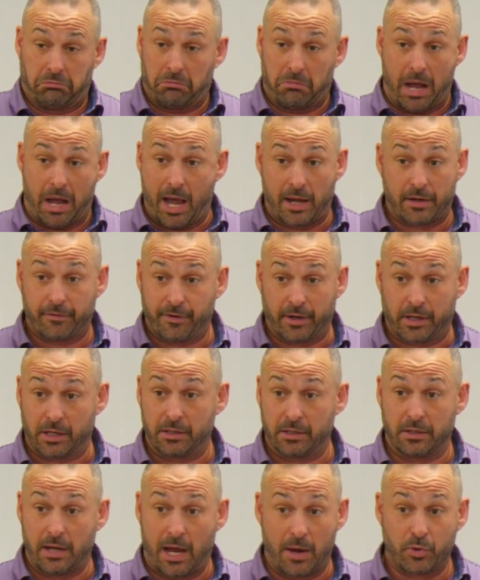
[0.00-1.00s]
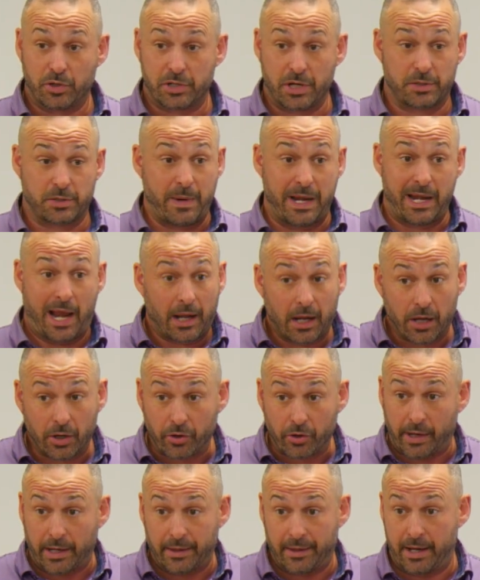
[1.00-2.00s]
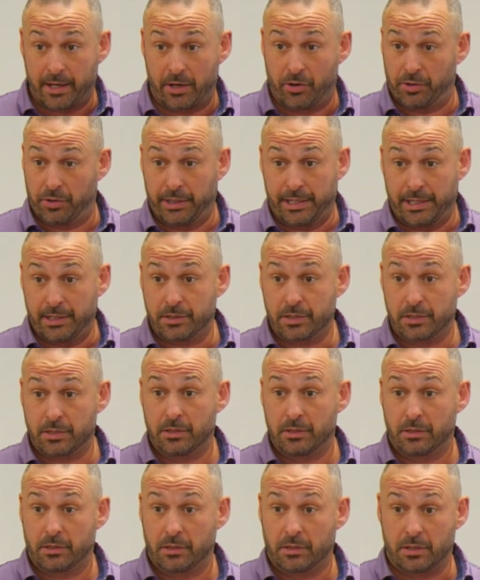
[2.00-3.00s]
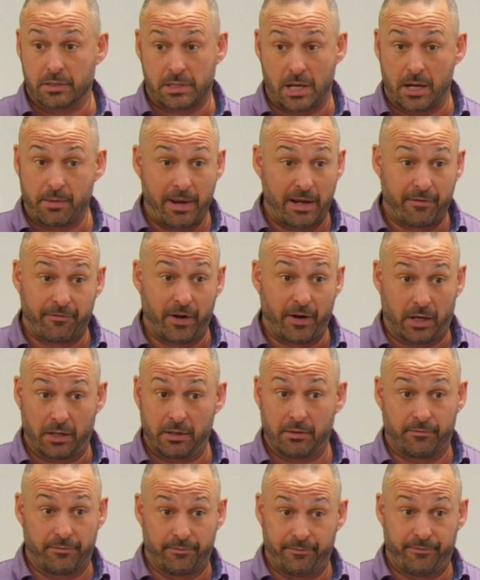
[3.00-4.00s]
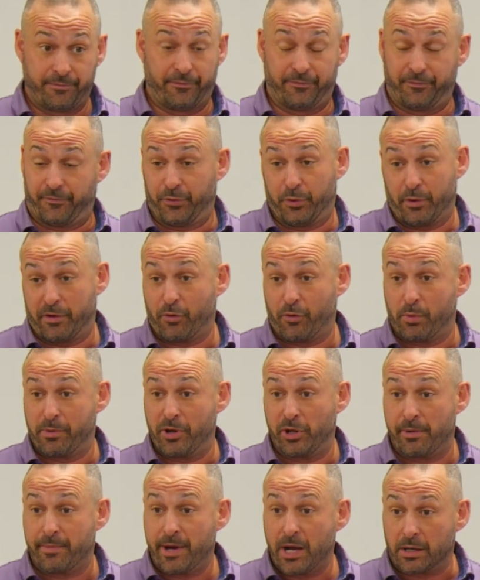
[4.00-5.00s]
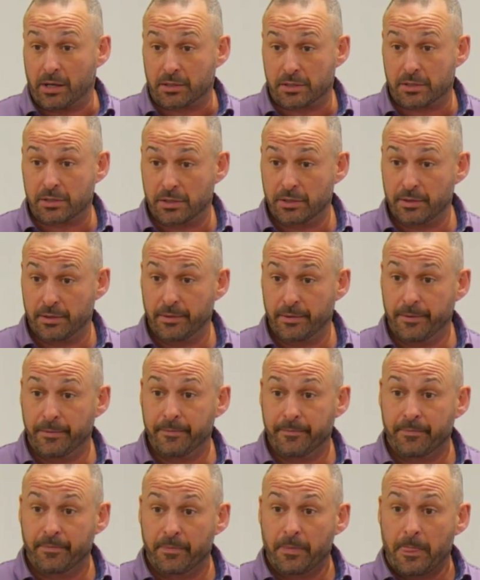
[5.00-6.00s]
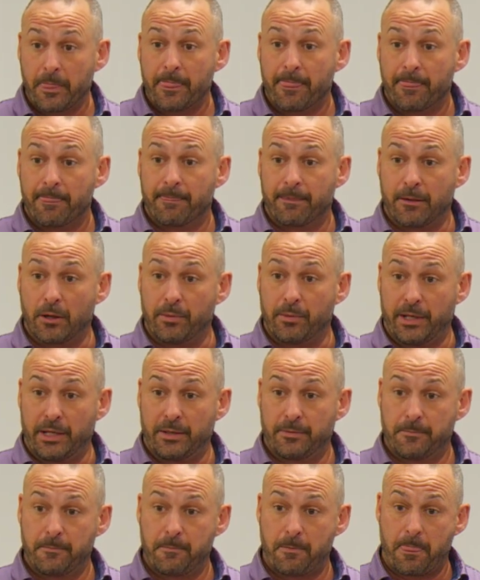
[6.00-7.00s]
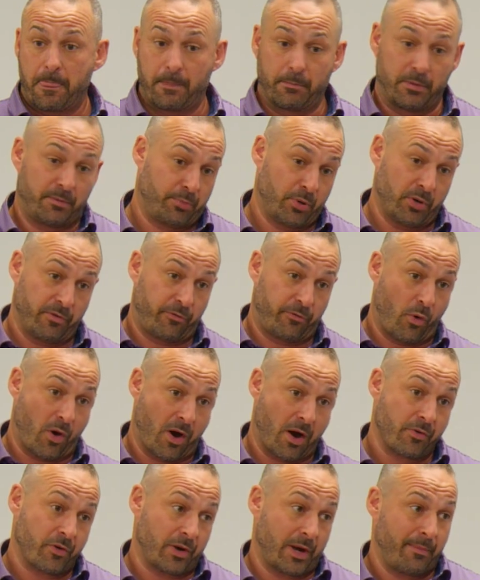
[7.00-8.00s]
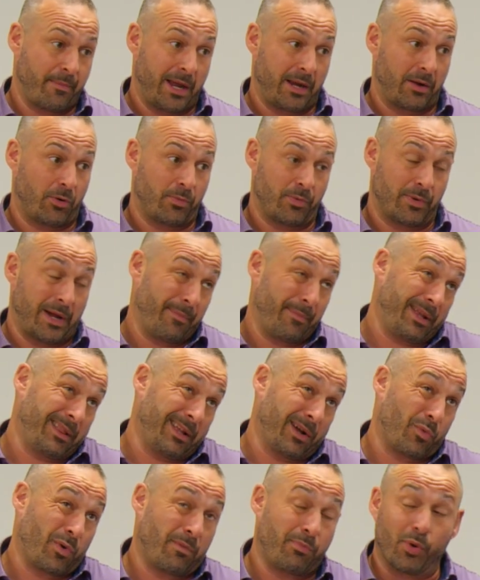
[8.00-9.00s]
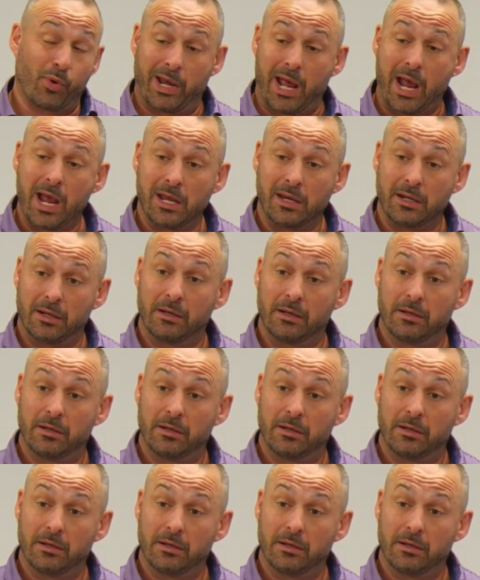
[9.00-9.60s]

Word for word: I'd have fucking, I wish I spent 800 grand that year on leads because I'd have made fucking three or four million bucks. You know what I mean? But putting 400, I made, I made like 1.8.